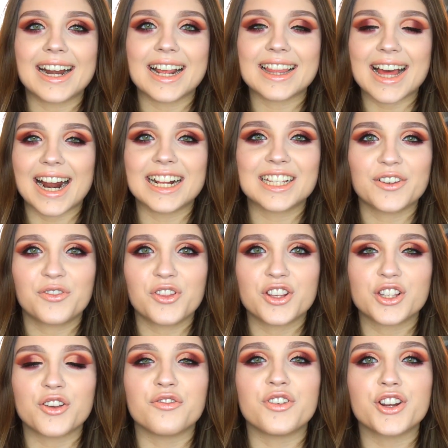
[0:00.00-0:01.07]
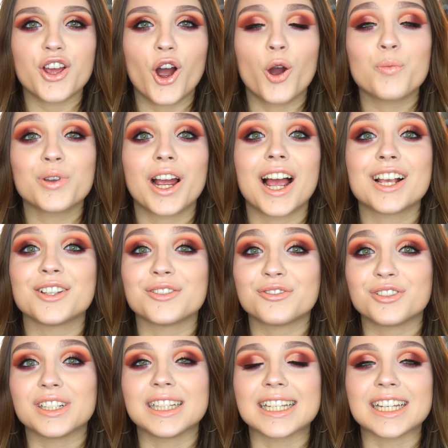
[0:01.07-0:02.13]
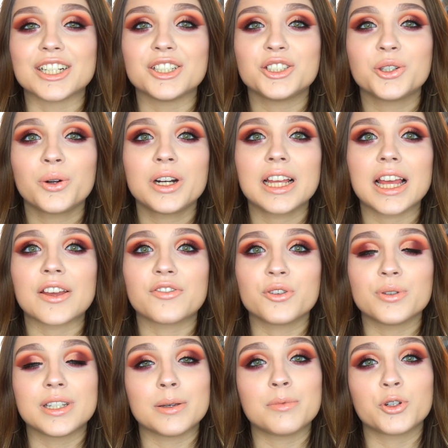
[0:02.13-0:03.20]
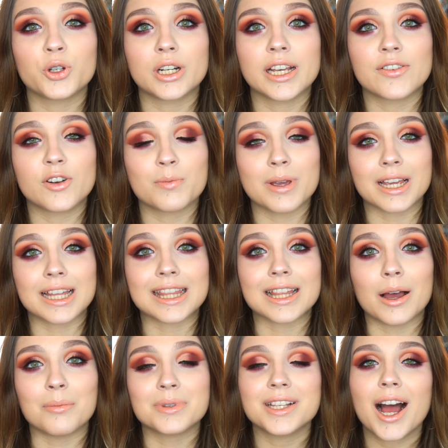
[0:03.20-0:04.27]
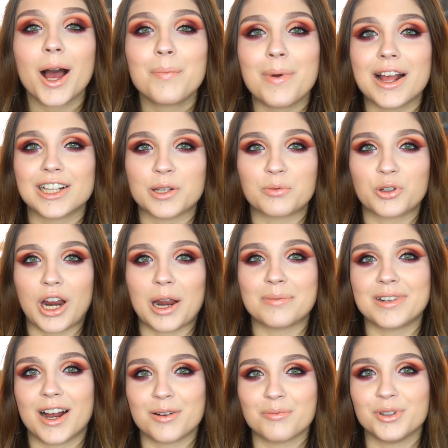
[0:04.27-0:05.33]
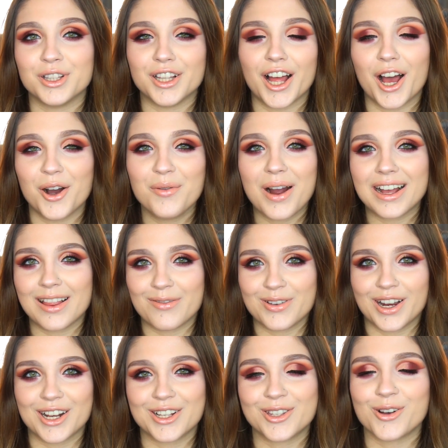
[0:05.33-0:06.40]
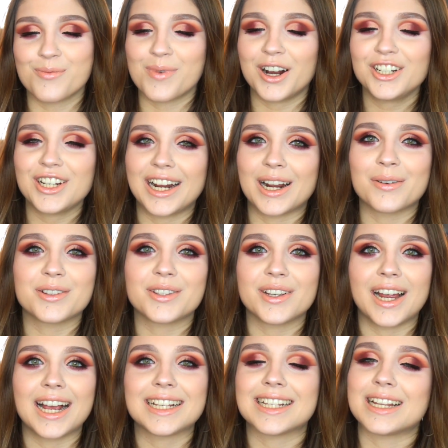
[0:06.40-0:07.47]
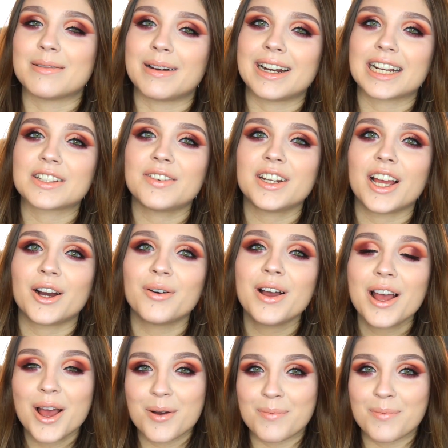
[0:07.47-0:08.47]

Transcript: And that is it for this video. Hope you guys really enjoyed it. If you did, be sure to give it a big thumbs up and subscribe down below. I love you guys so much, and I will see you guys in my next video.